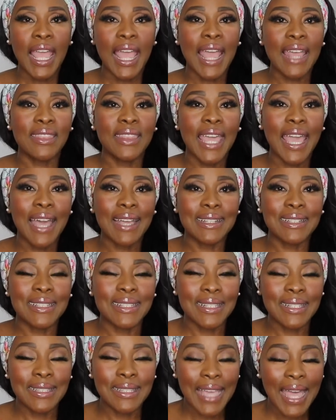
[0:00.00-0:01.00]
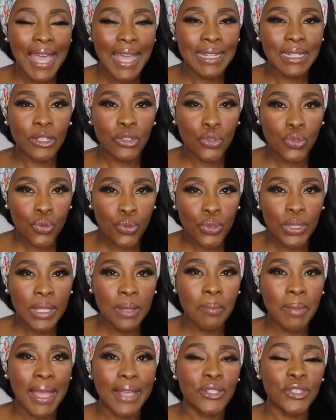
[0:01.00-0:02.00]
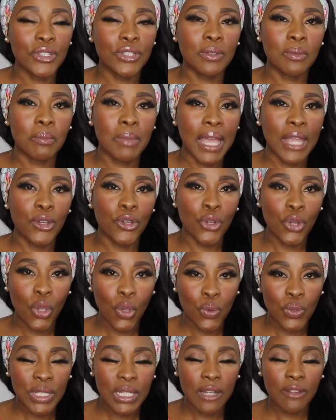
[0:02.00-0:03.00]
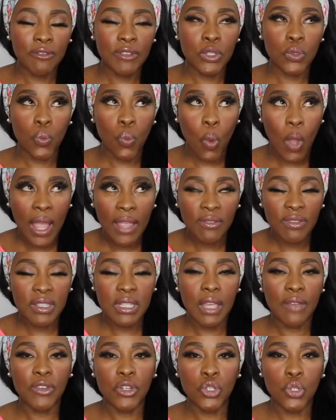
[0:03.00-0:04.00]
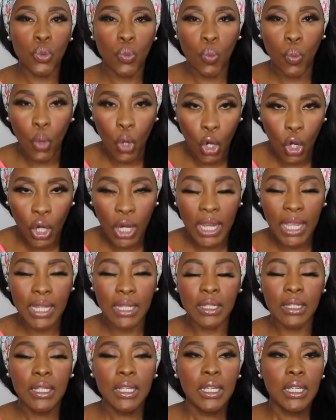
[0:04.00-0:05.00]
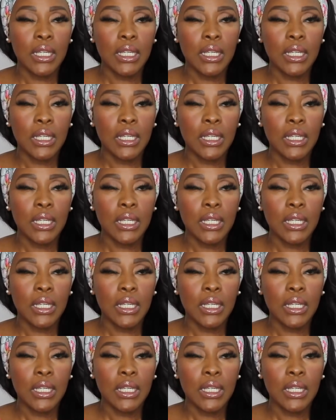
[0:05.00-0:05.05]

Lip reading: And they understand, a truly masculine man knows that if his wife is having to work and